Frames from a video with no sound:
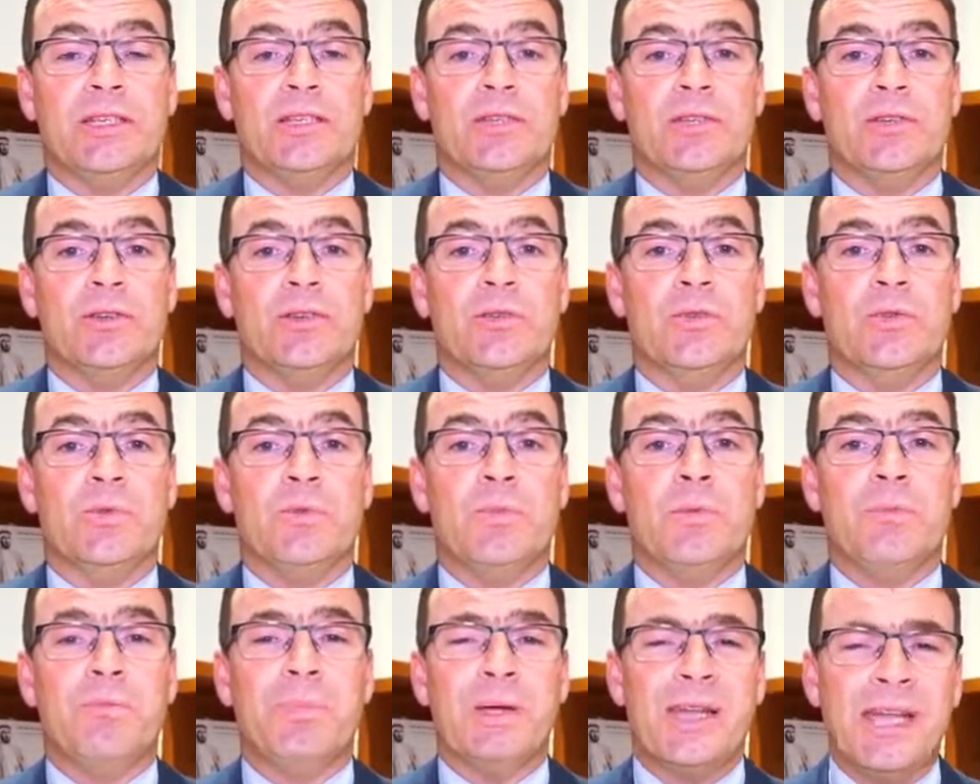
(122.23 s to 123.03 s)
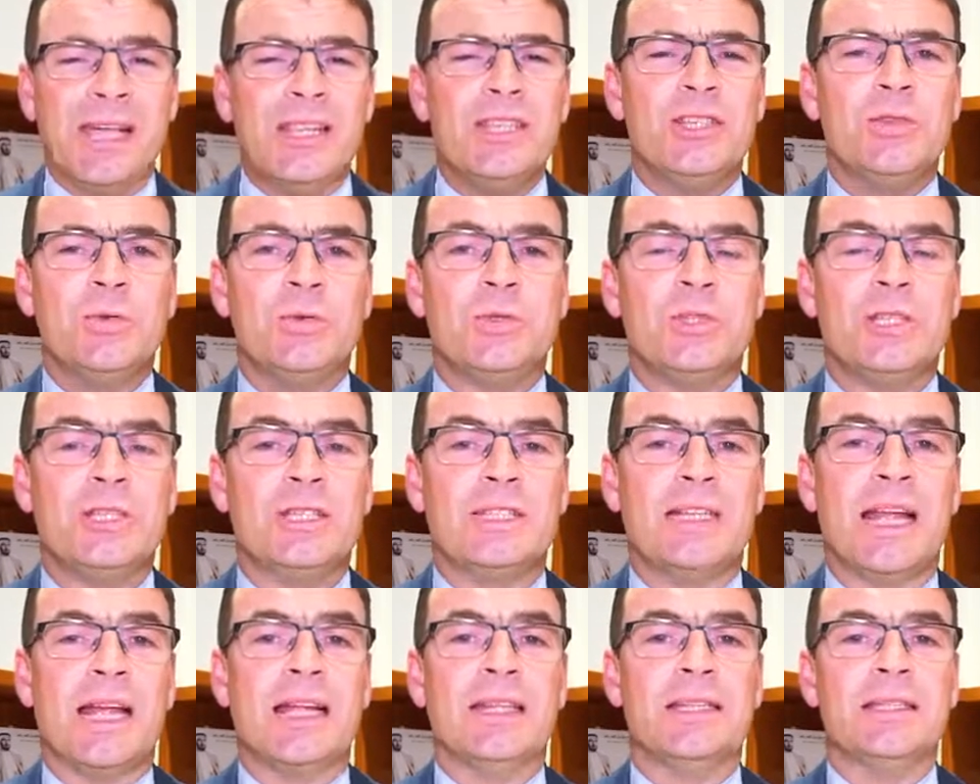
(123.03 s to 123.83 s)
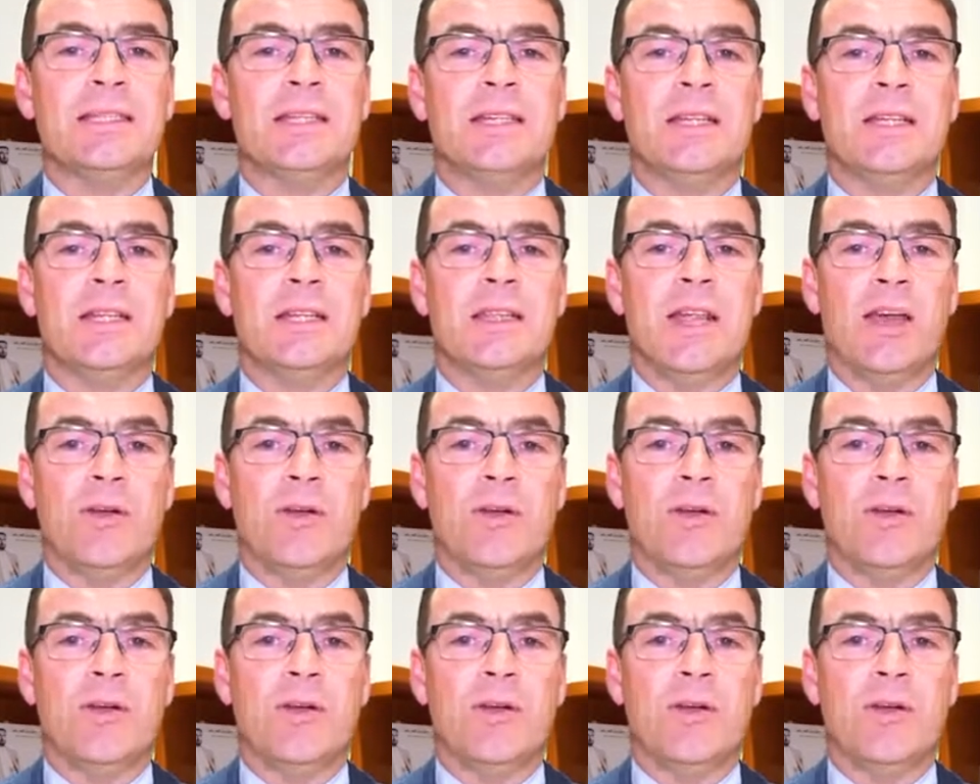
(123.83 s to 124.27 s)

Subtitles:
to begin to understand